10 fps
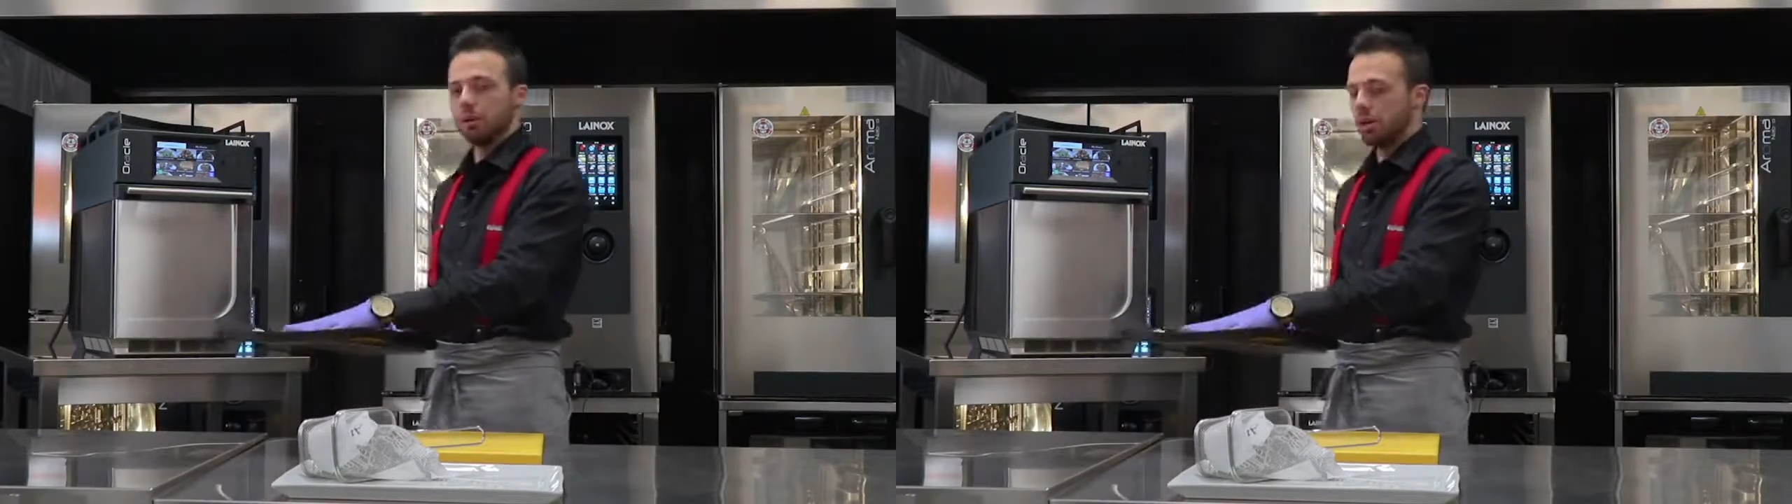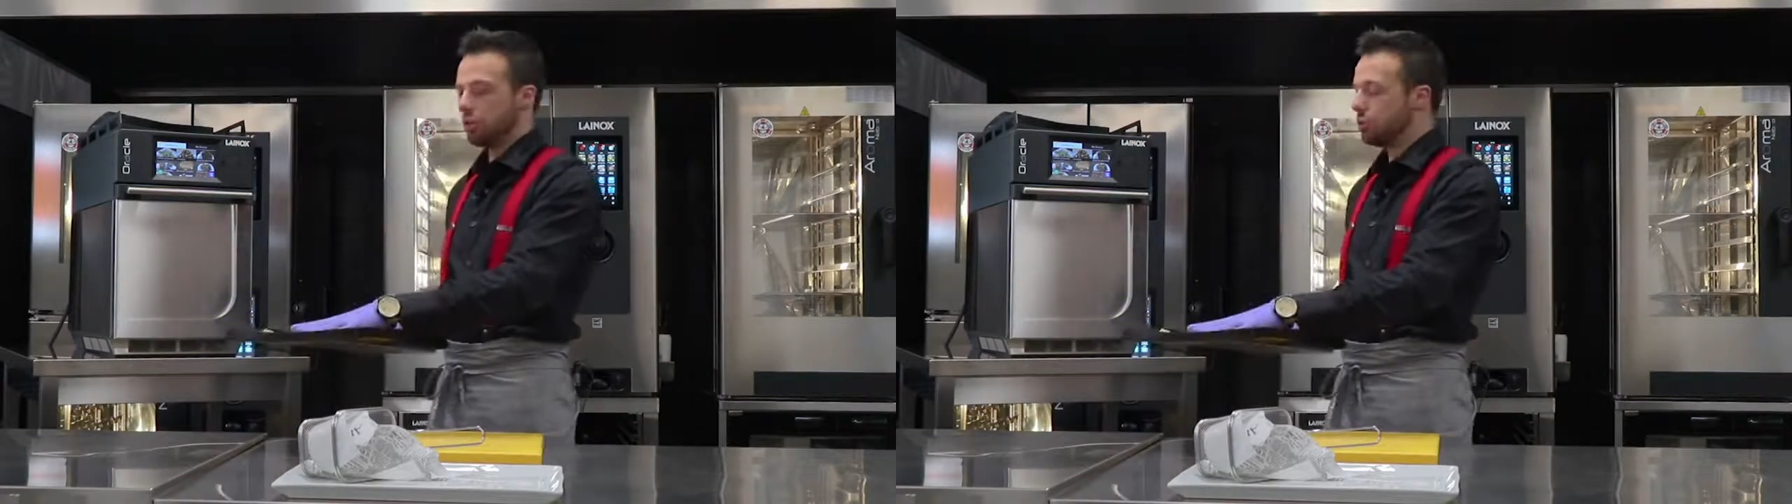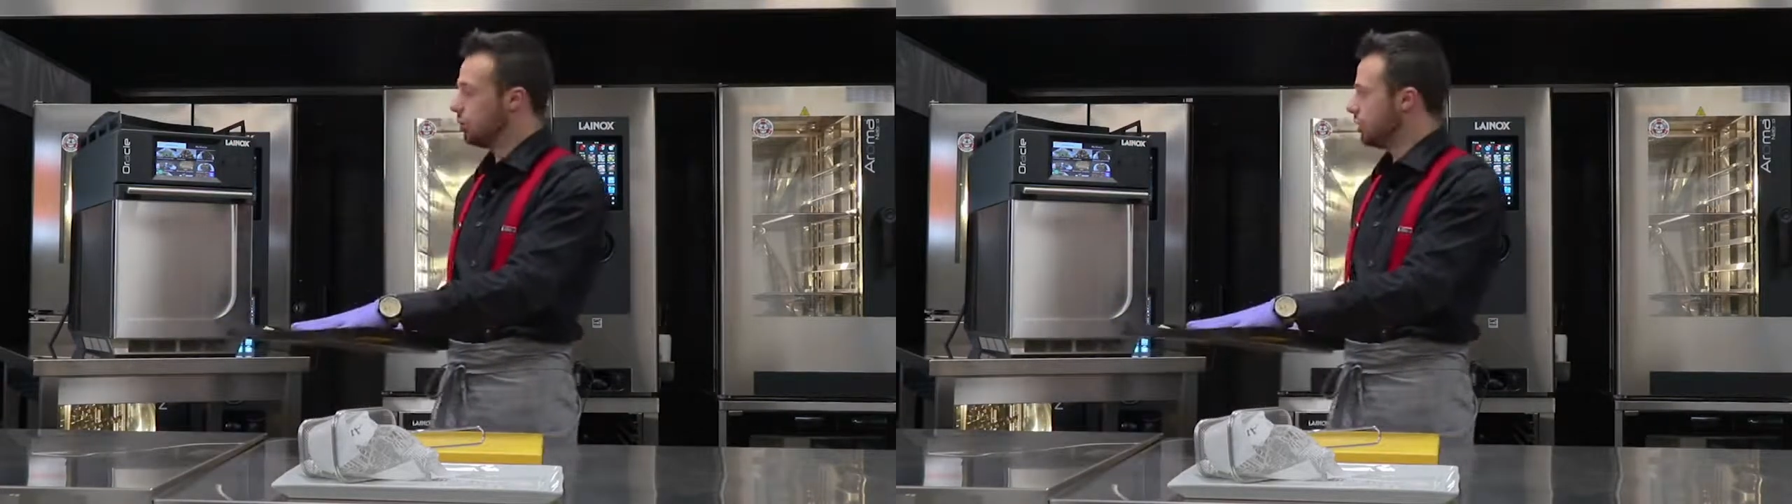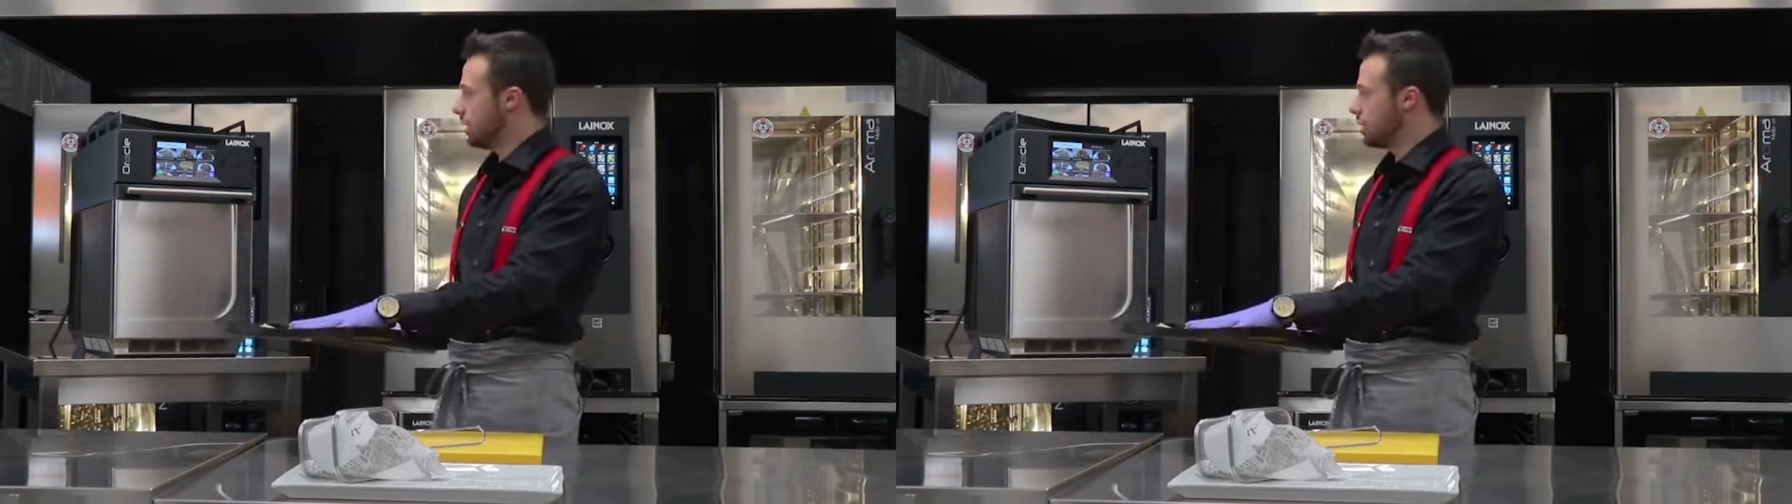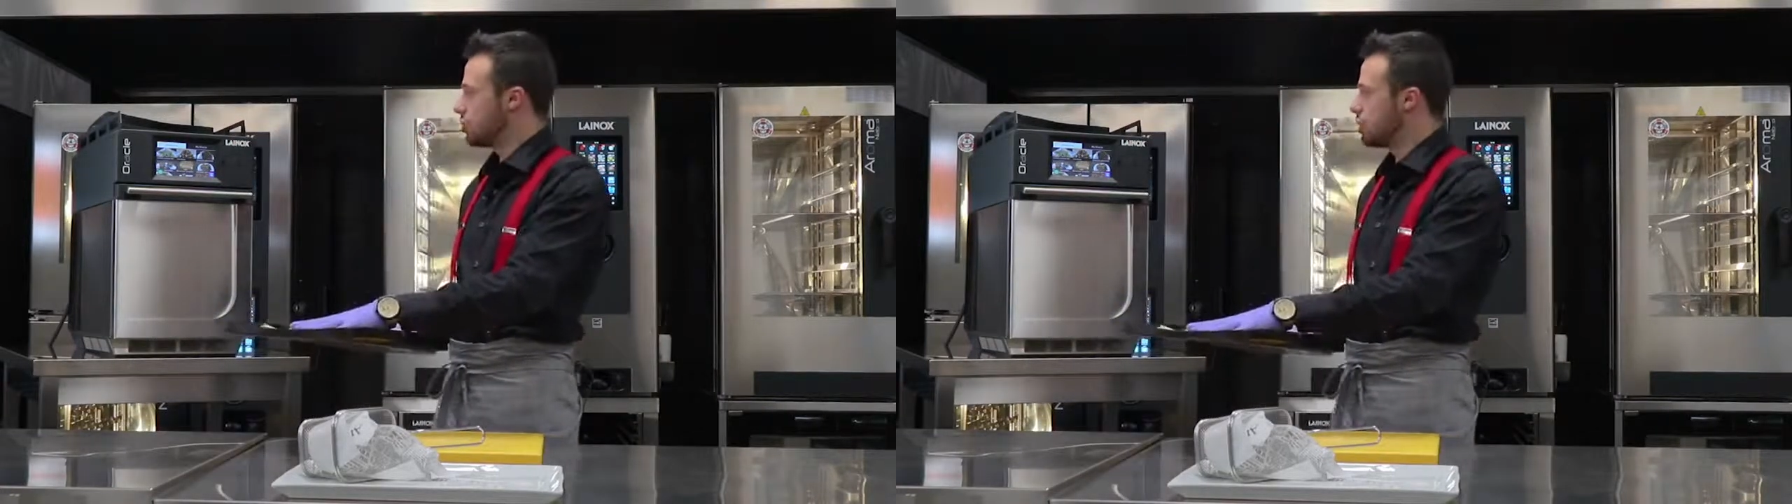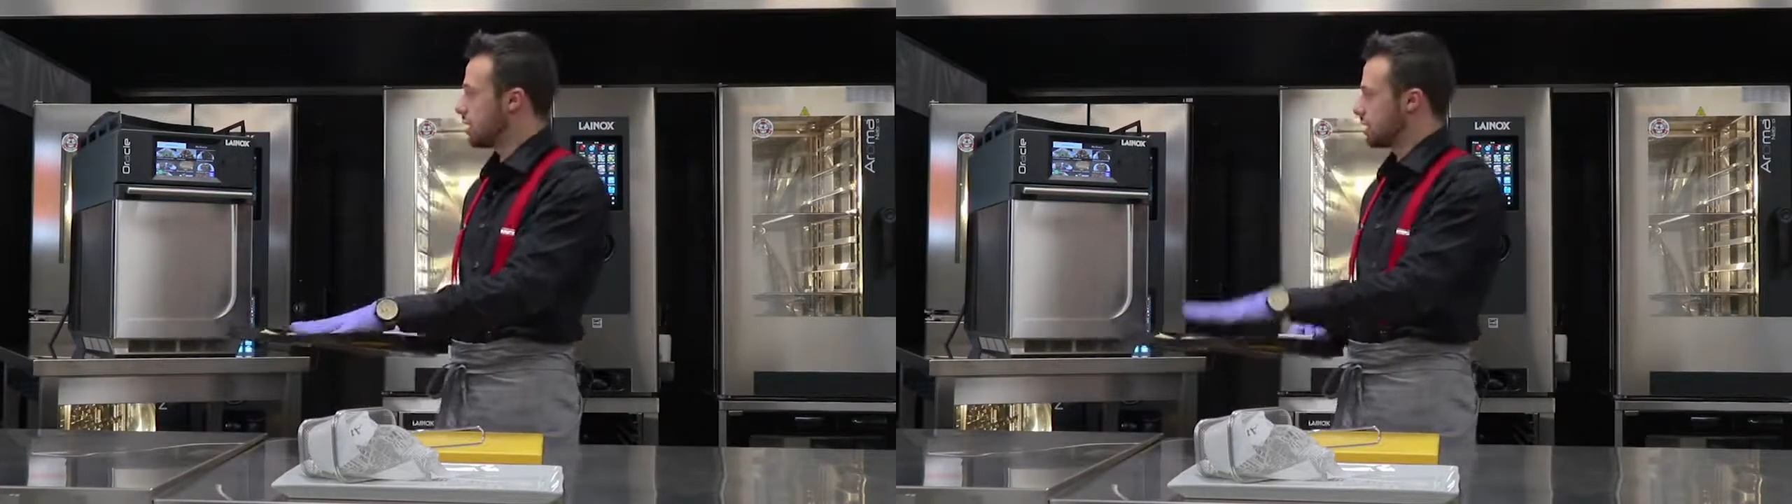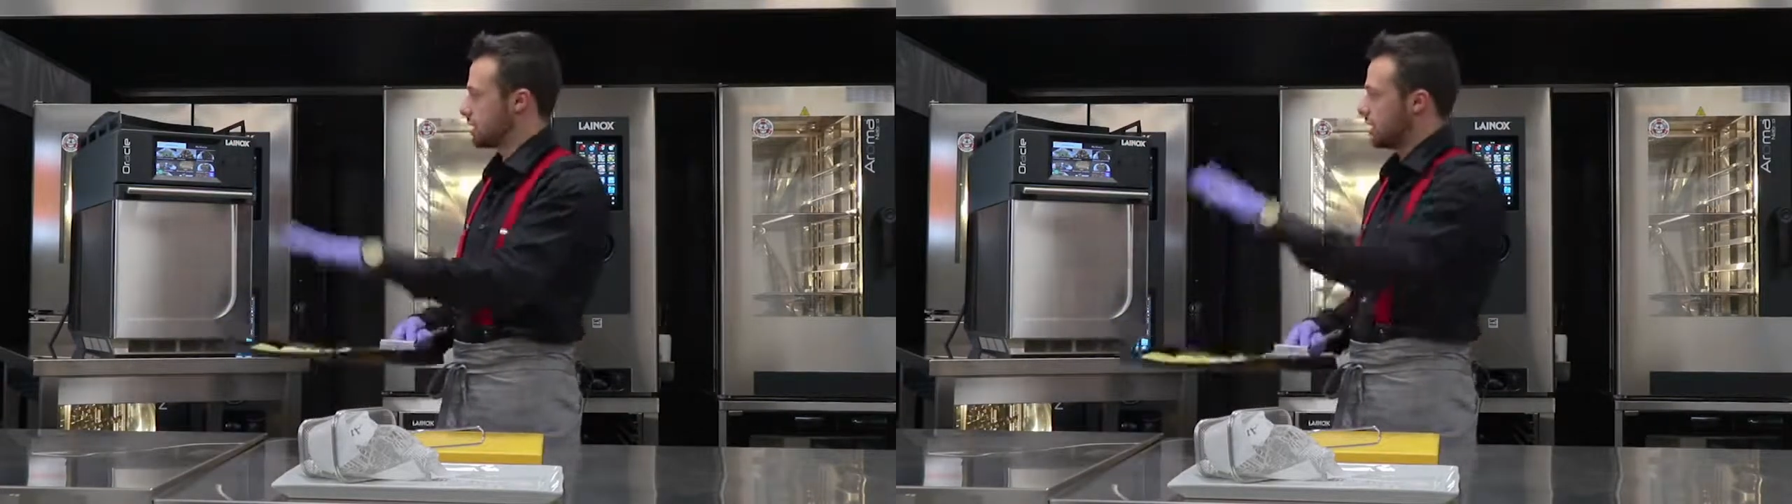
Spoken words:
gonna do is just,